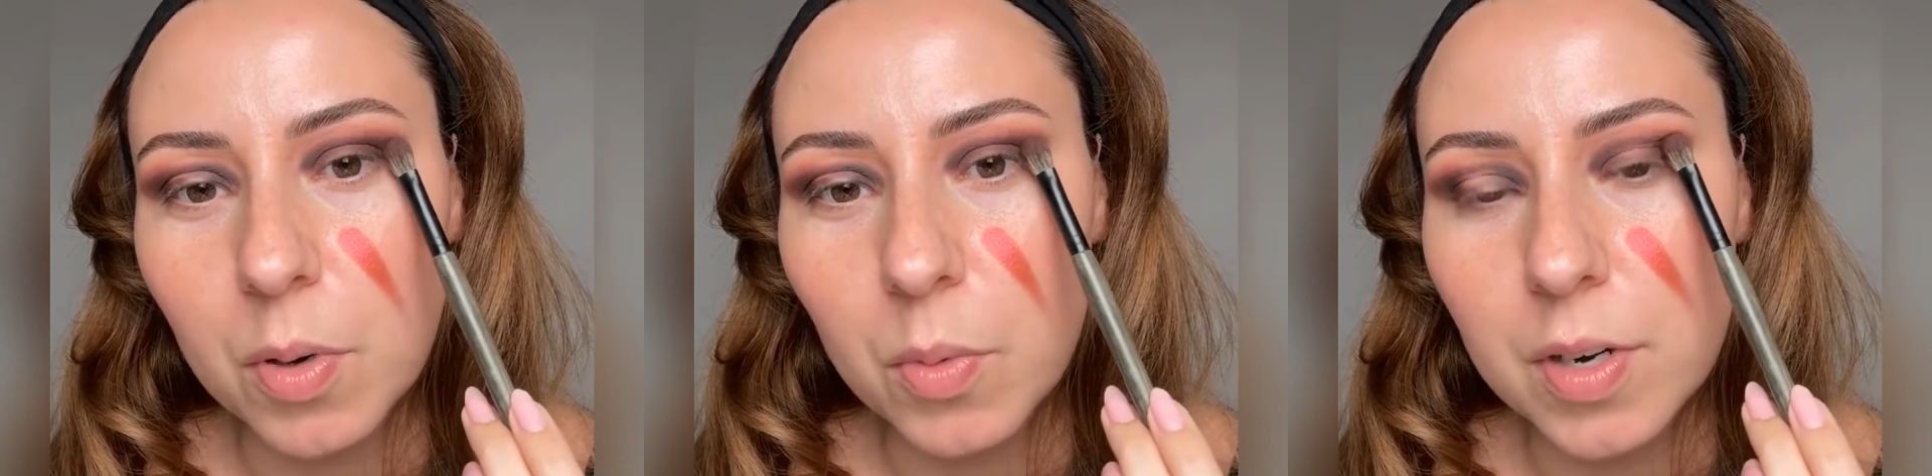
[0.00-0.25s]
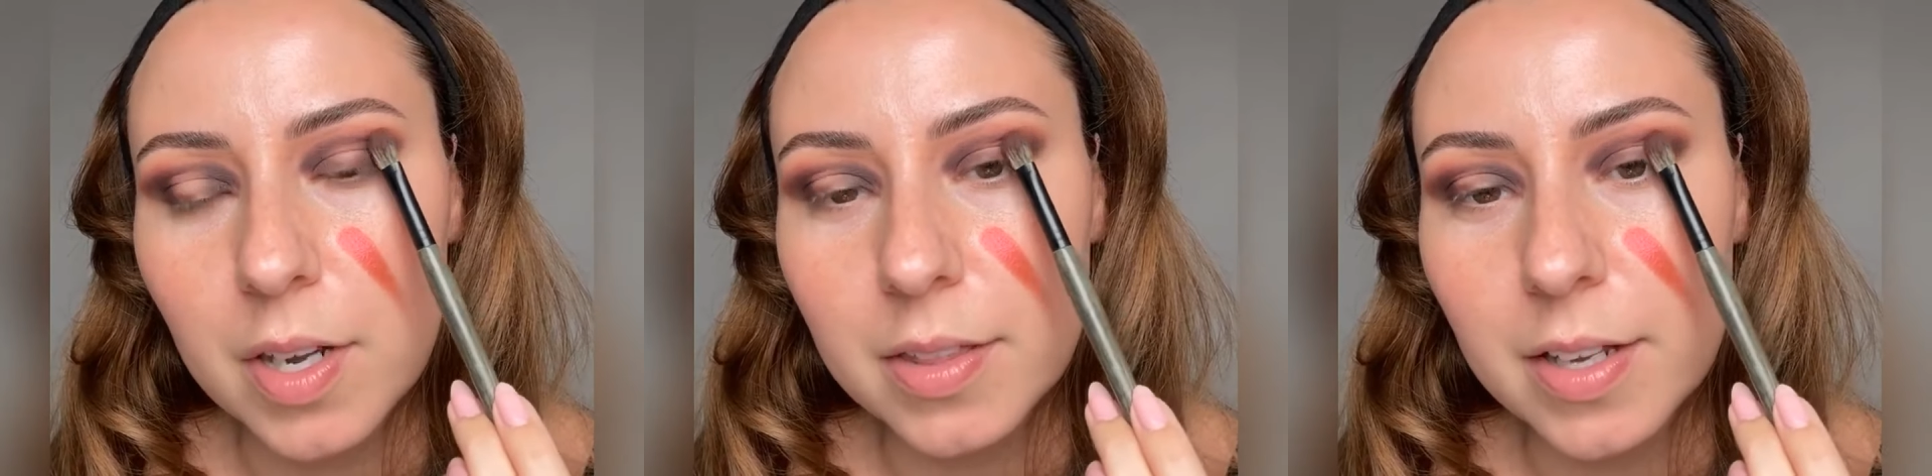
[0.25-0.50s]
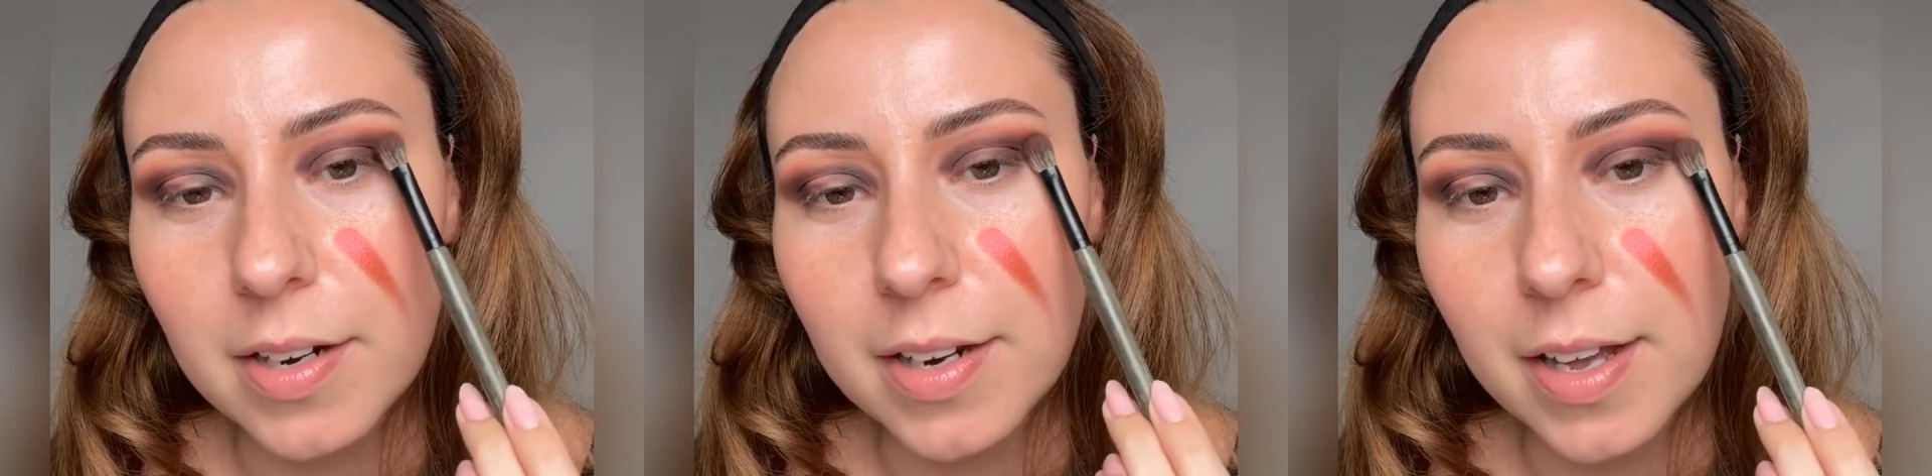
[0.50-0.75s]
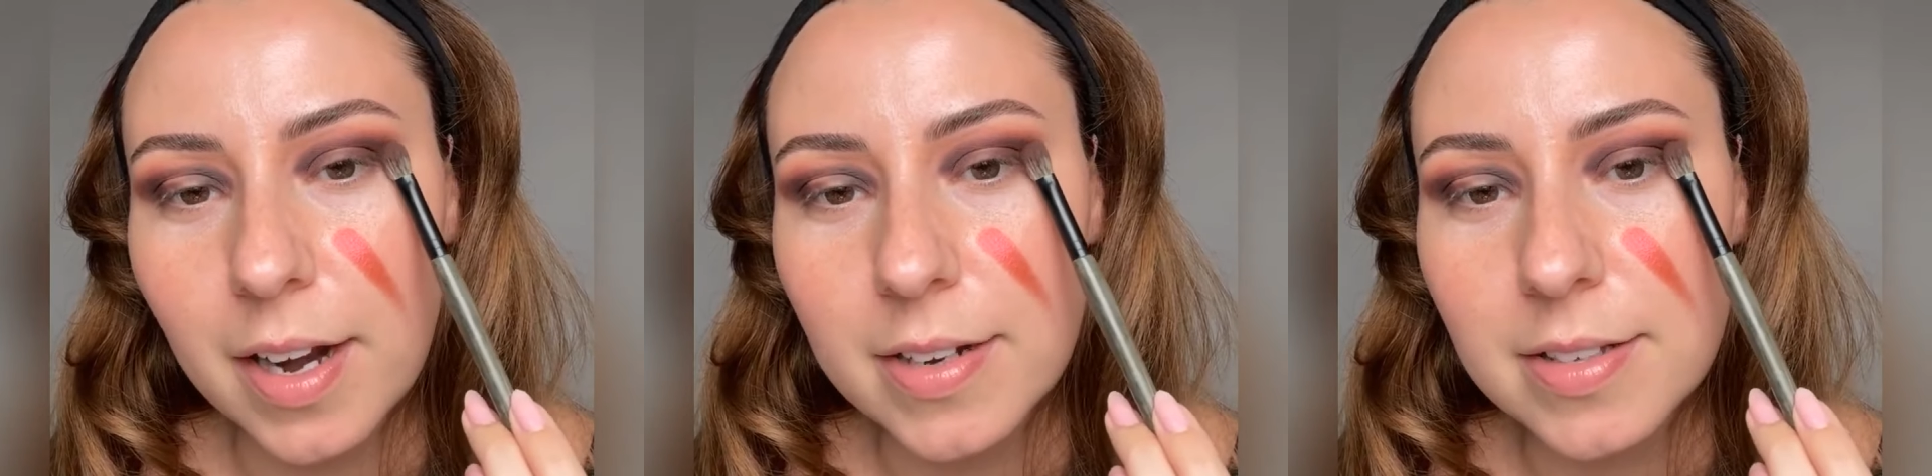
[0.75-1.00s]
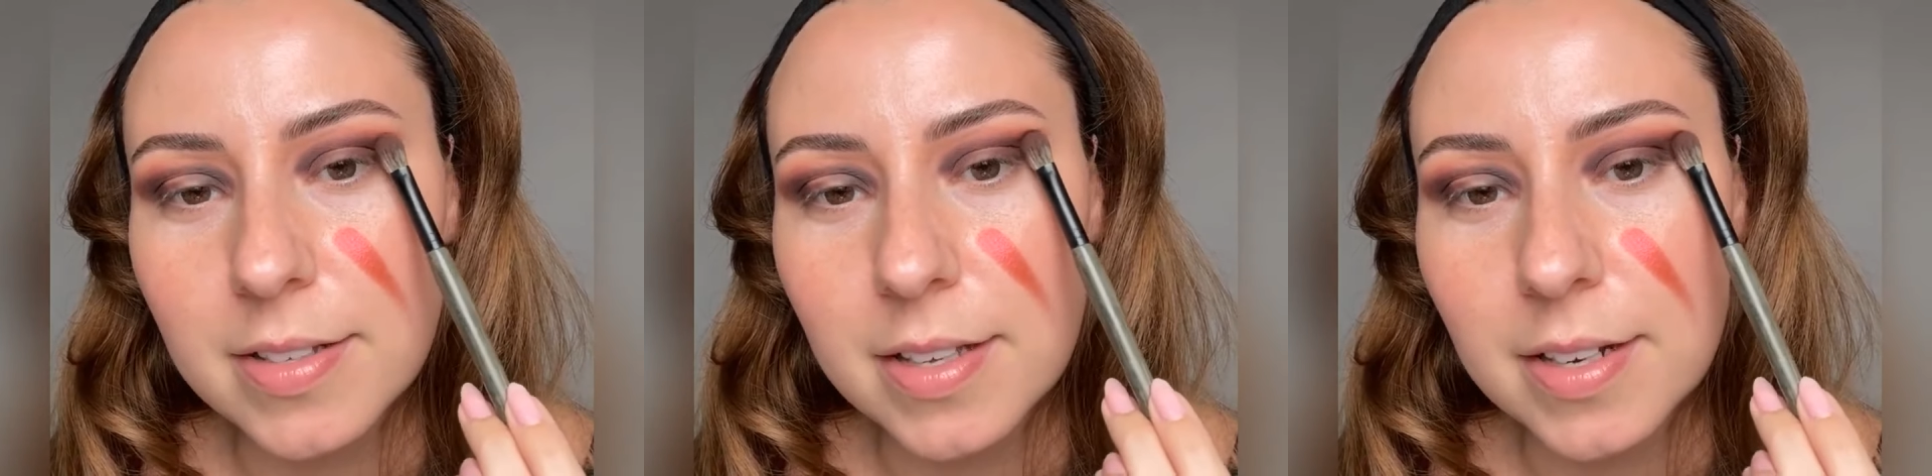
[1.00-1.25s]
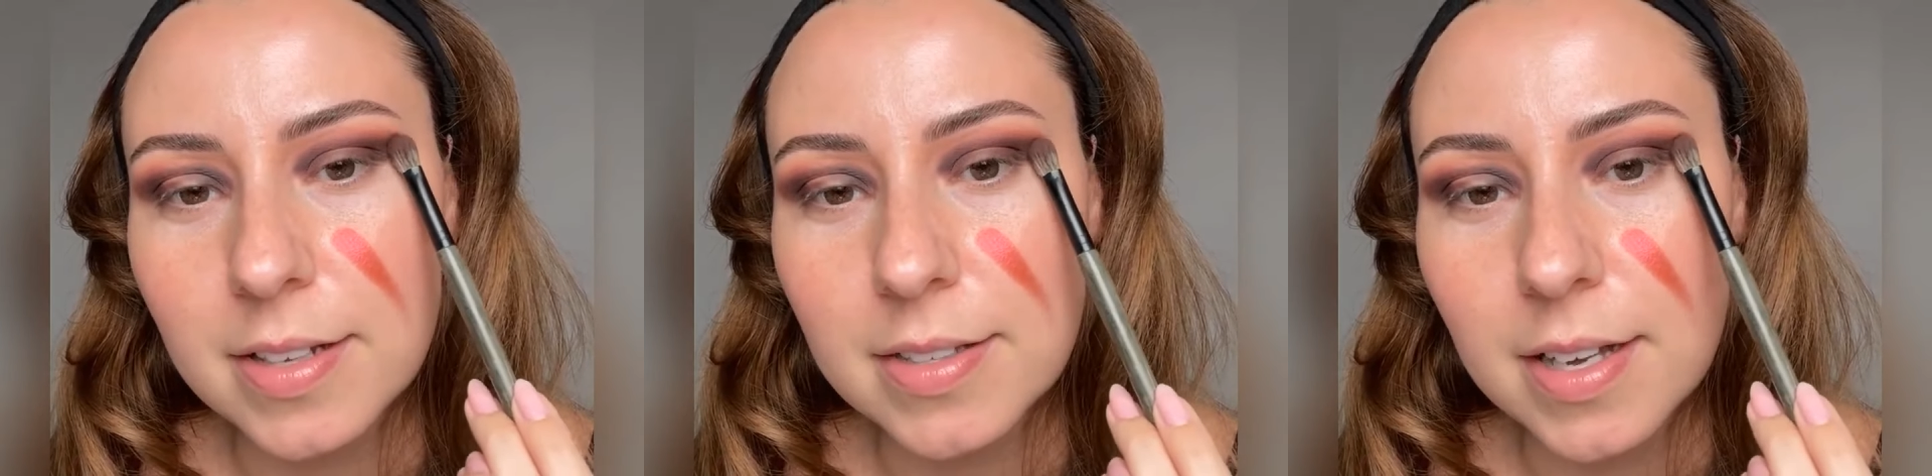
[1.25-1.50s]
but we're not there yet. I just
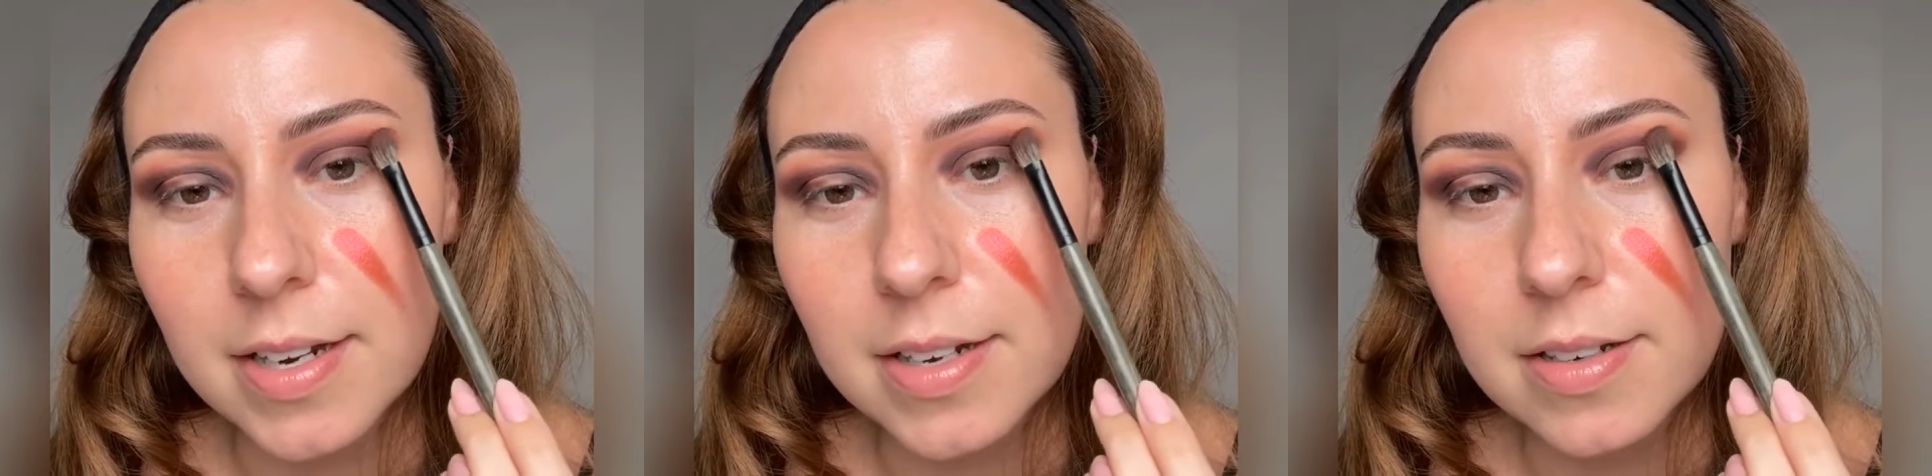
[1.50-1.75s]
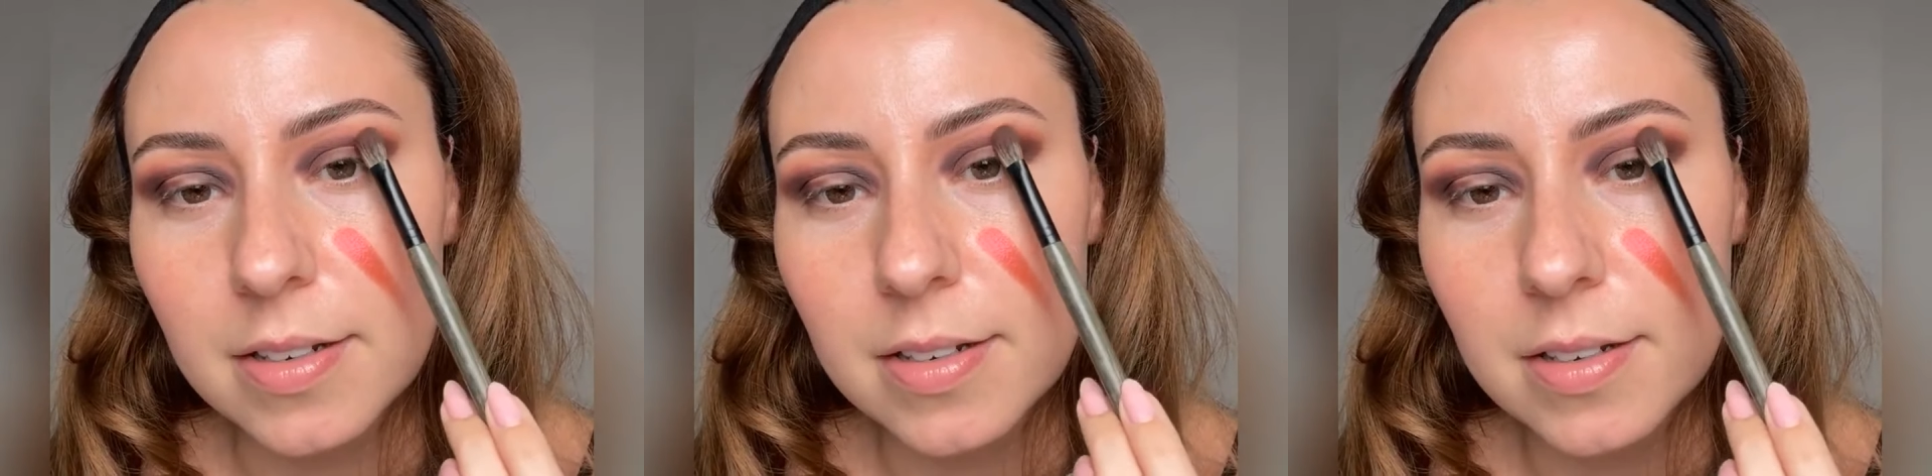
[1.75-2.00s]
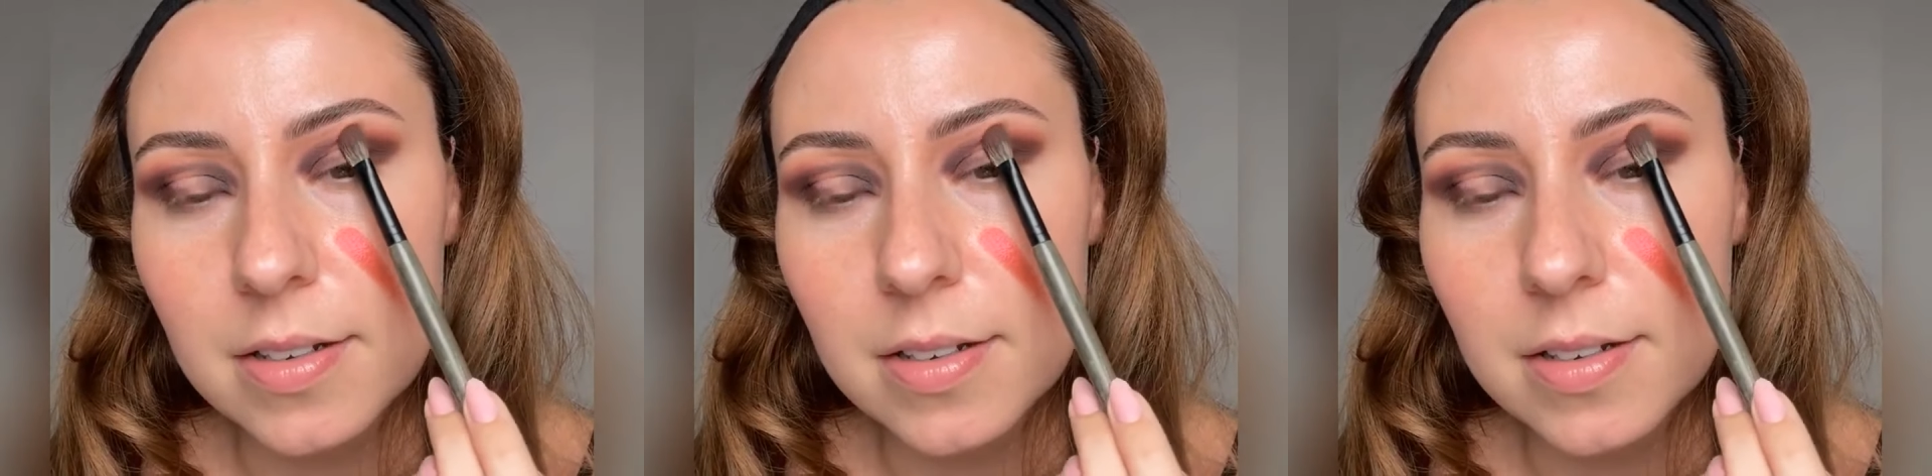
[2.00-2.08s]
get excited.